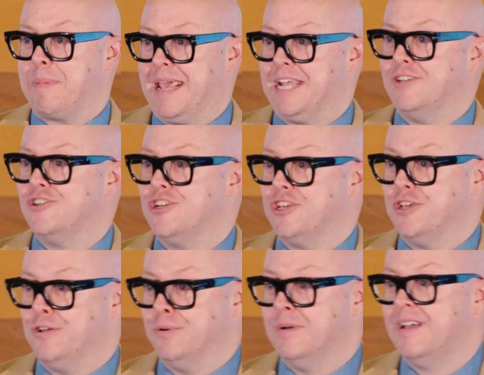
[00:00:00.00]
page to
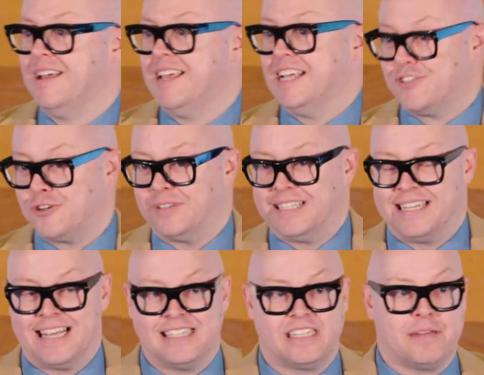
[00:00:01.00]
you. It certainly
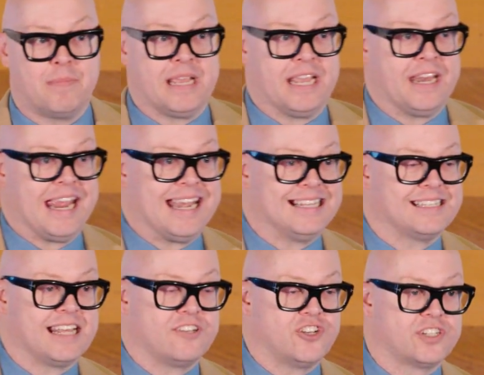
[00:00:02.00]
does to me, and it's
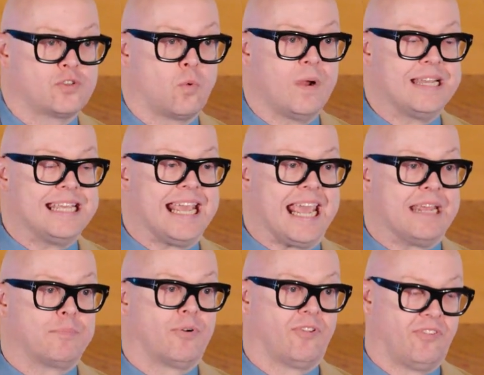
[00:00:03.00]
that just
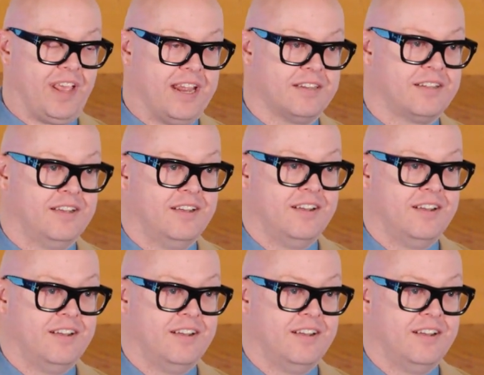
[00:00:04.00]
28%